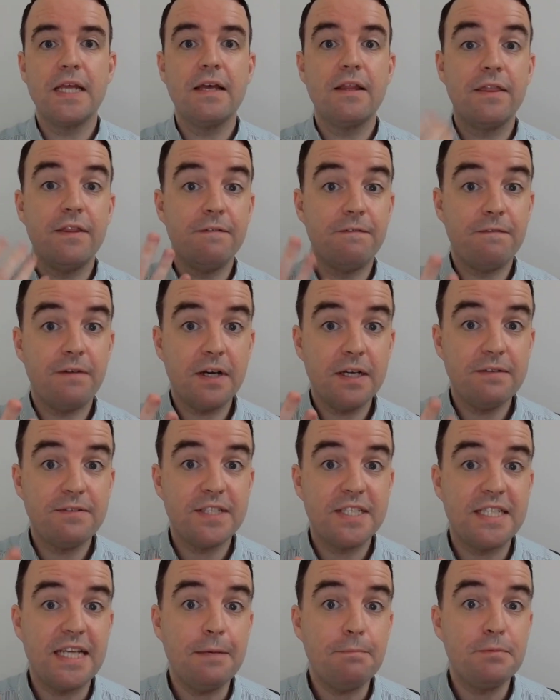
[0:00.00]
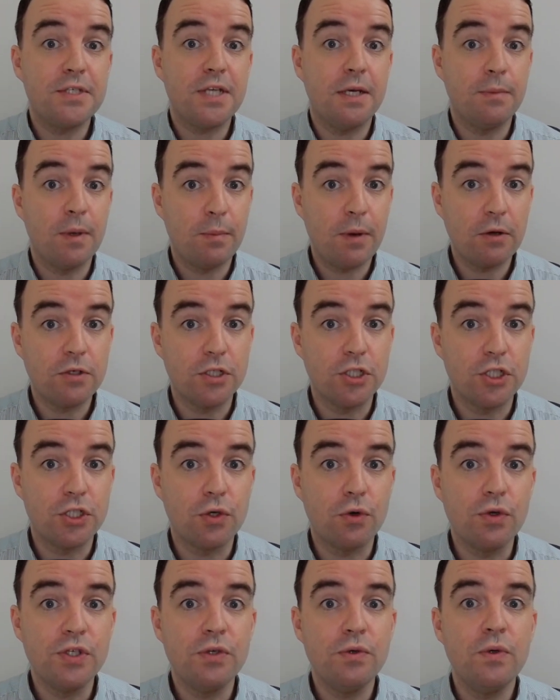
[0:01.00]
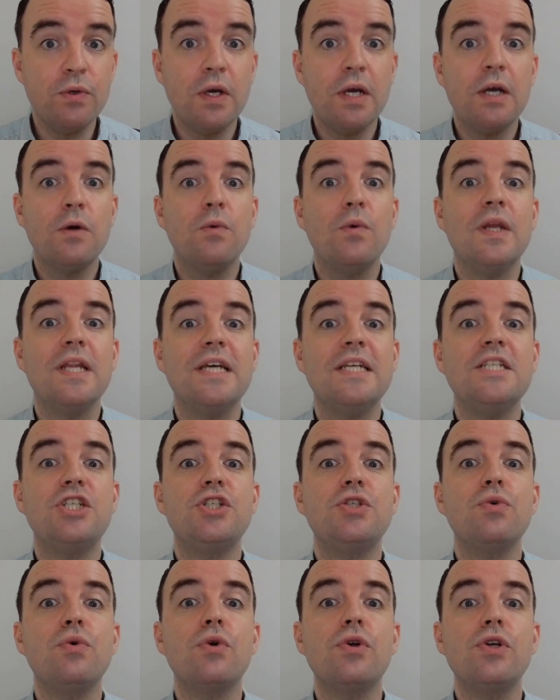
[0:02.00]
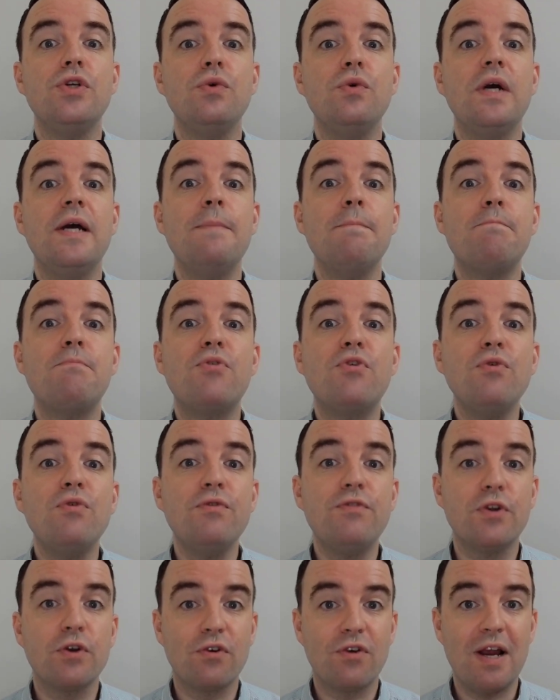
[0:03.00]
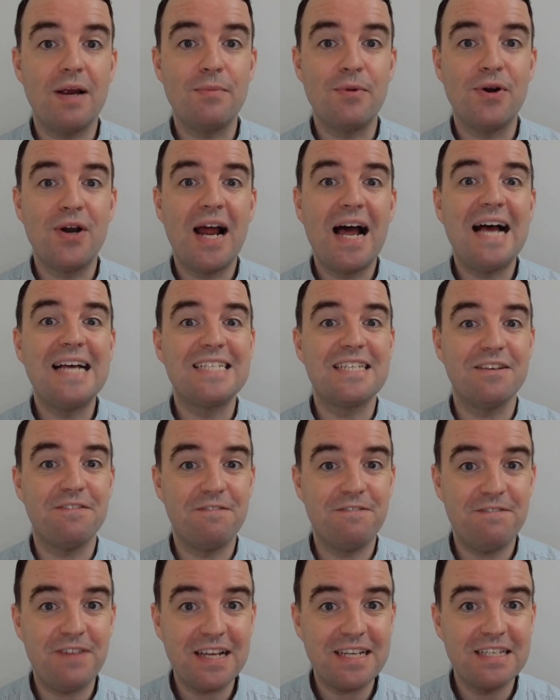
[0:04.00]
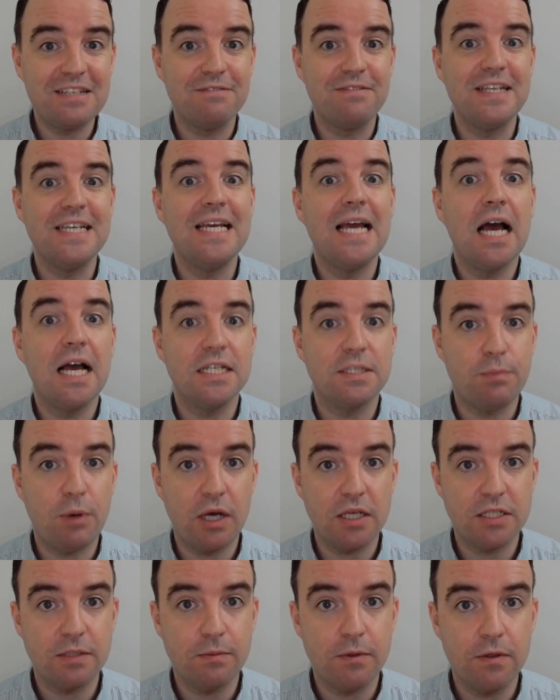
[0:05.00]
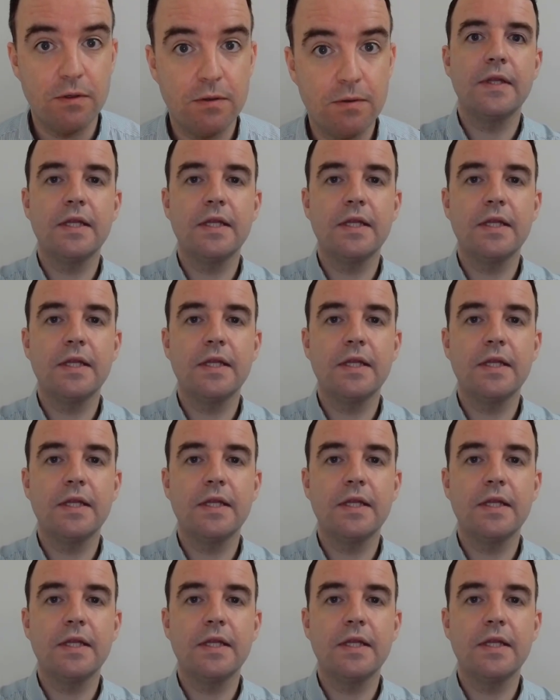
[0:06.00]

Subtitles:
The 5 steps I'm about to show you will ensure you improve your grammar as effectively as possible.